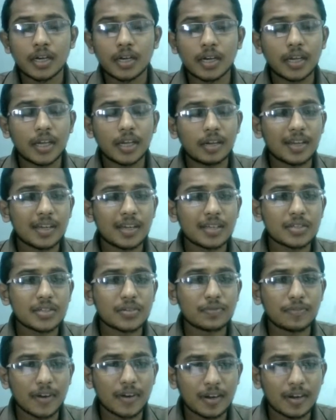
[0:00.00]
In case of
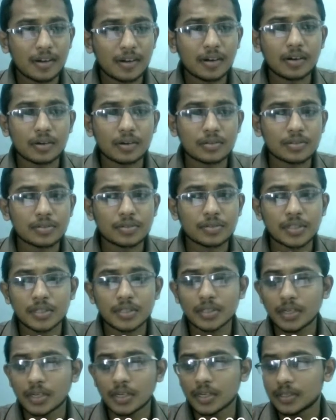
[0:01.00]
federal
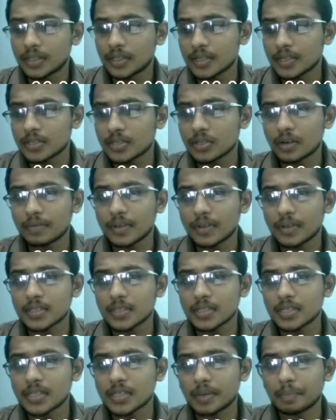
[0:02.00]
constitution, there is always a
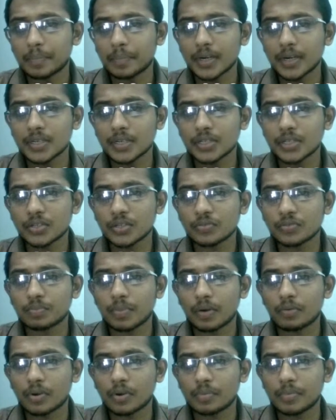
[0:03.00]
separation of
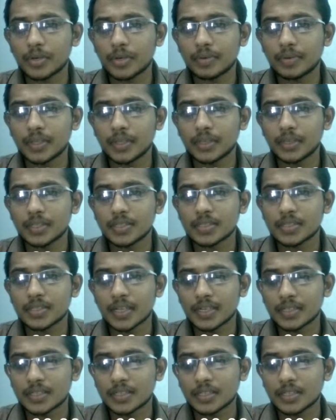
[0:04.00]
power between the
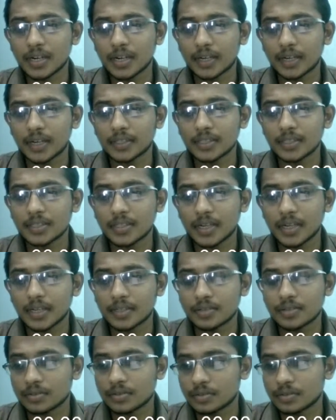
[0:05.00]
center and the
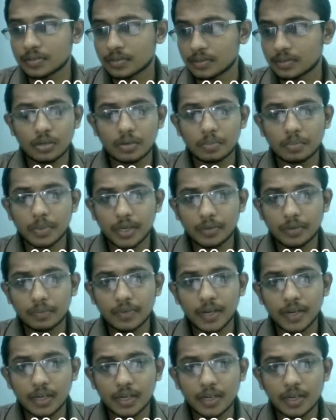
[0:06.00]
states. But
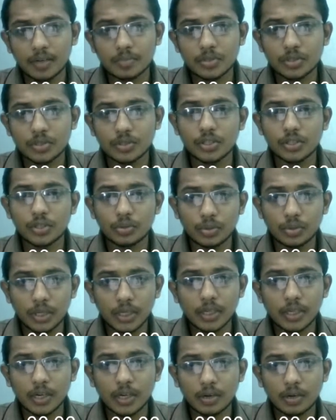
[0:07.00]
when it comes to the
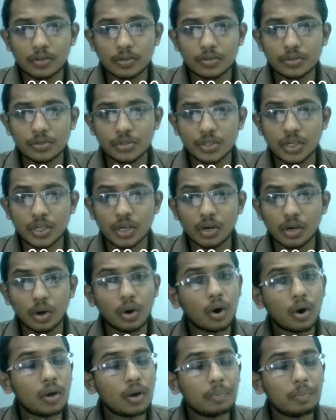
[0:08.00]
unitary constitution,
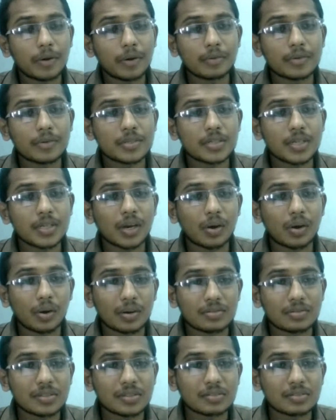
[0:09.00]
all powers are
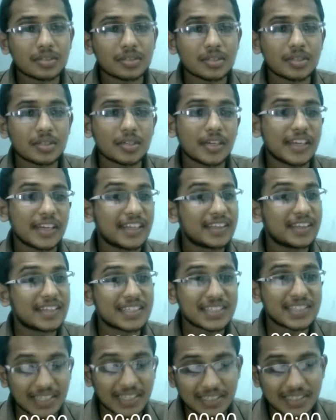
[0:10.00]
concentrated in the
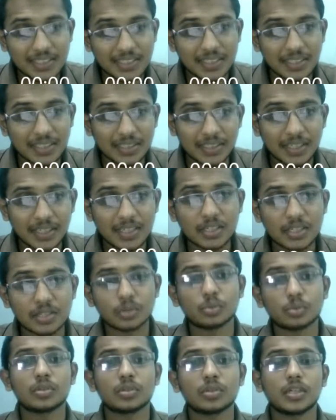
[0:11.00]
center. There is
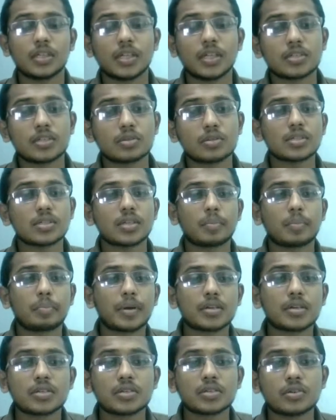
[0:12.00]
no
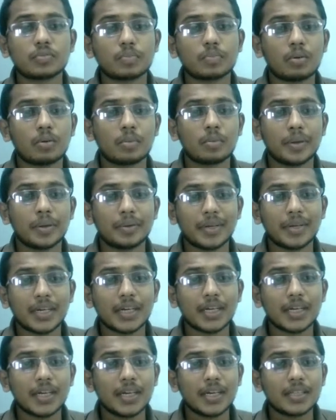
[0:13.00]
separation of power between
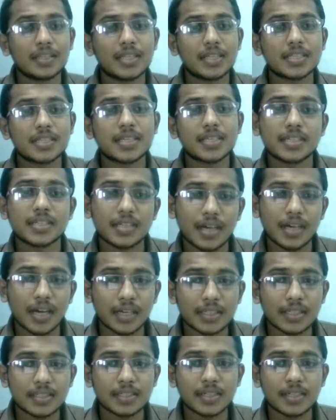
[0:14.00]
the center and
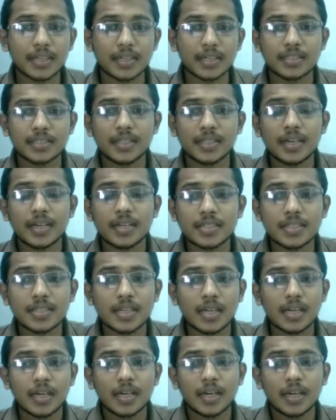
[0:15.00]
the states. That is,
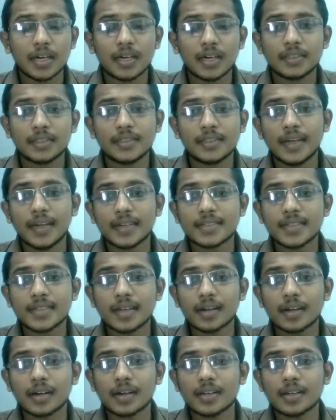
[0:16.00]

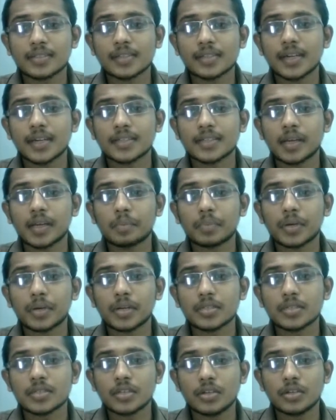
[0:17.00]
the classic example
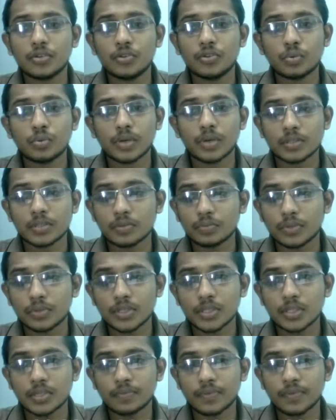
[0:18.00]
is US, which
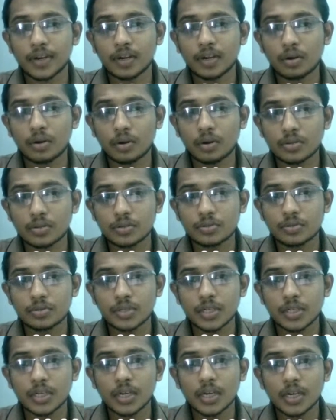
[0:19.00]
is a federal
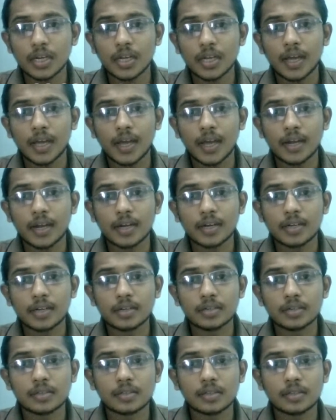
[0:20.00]
constitution, and
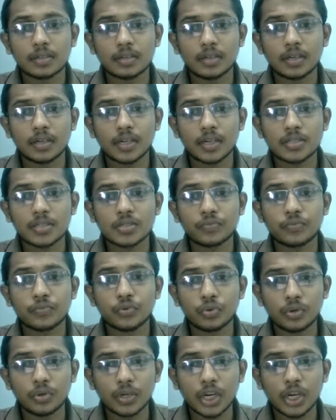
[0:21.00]
in case of
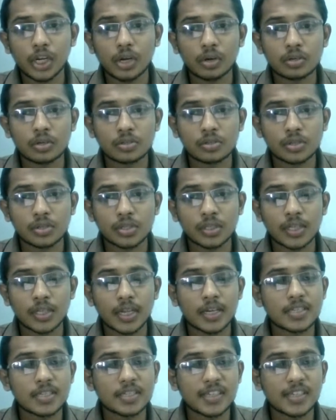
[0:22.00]
unitary constitution, that
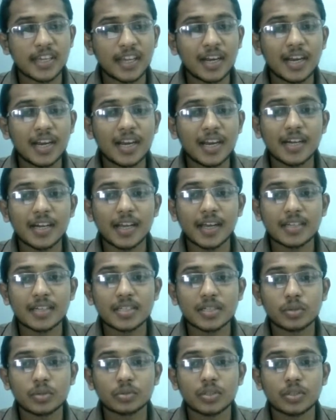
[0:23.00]
is England and
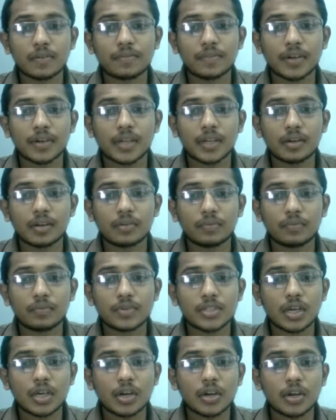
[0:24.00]
South Africa, which
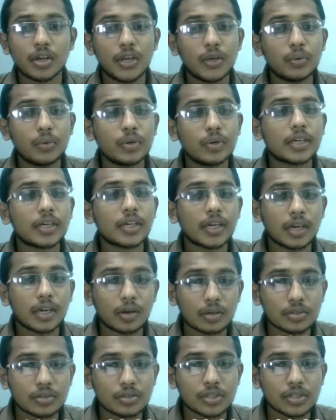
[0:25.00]
are unitary
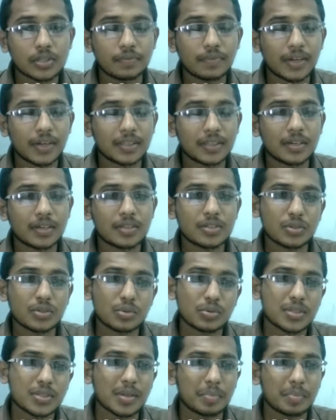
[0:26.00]
constitution where there is no
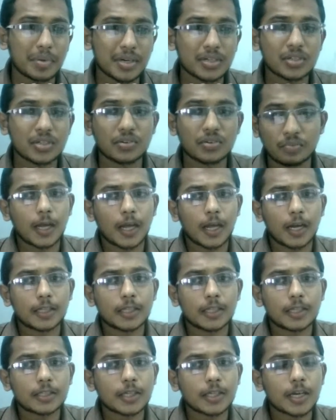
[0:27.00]
separation of.
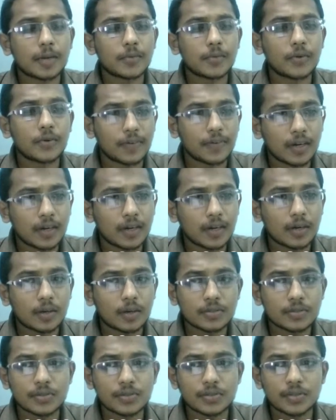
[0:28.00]
Another thing about federal
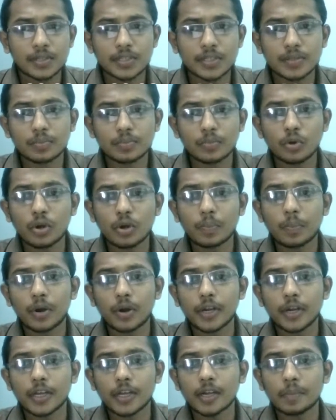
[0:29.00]
constitution is more
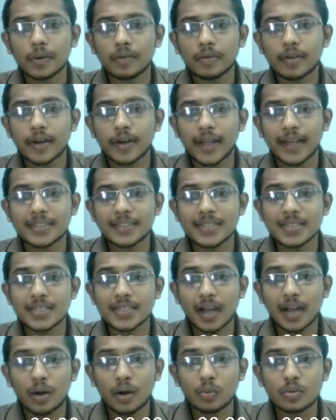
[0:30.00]
political power exists
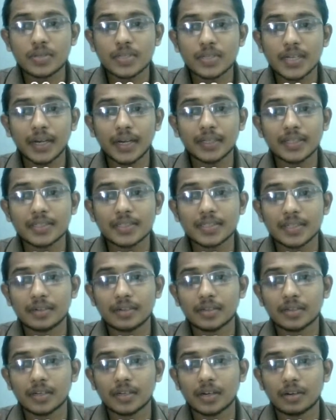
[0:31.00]
outside the
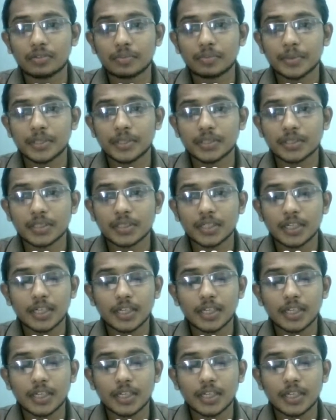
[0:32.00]
central government.